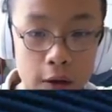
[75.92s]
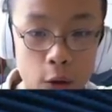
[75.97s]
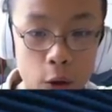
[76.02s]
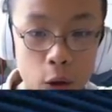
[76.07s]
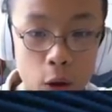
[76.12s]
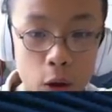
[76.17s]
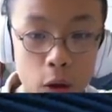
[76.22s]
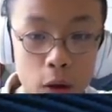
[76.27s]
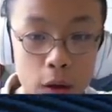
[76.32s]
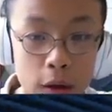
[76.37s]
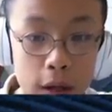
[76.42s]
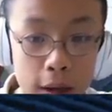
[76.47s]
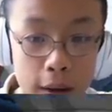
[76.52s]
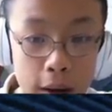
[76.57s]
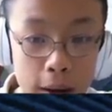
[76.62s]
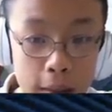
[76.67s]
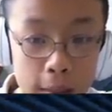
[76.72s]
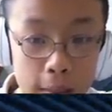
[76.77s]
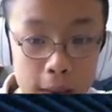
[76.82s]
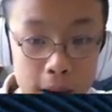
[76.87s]
all
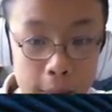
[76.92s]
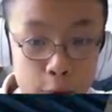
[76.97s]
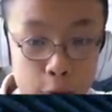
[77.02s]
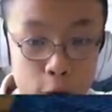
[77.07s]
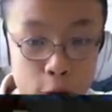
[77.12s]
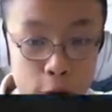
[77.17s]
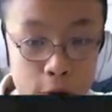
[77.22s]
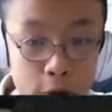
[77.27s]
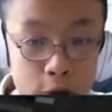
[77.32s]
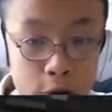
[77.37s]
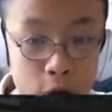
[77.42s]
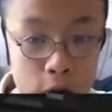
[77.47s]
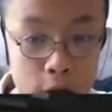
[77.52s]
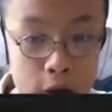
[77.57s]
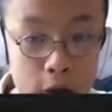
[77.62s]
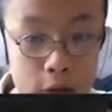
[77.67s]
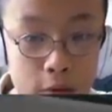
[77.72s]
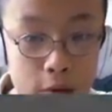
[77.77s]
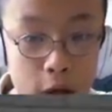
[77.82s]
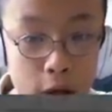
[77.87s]
my progress on
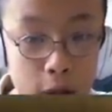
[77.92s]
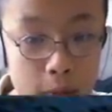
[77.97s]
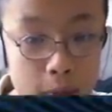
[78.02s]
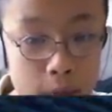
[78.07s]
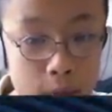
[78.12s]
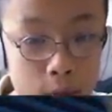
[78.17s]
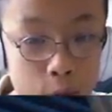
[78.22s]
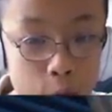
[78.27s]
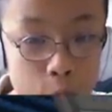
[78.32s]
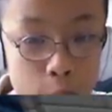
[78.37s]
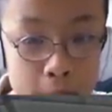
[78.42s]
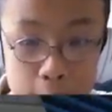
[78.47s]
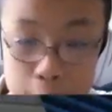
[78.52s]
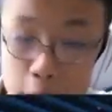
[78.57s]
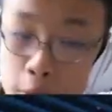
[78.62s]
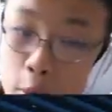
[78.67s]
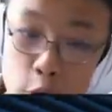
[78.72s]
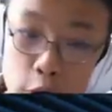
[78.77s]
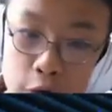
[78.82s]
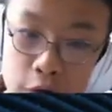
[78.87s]
this realm will be
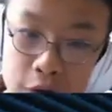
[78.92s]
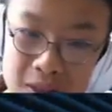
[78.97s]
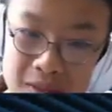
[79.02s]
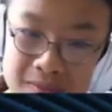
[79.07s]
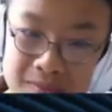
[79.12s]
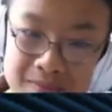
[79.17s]
removed.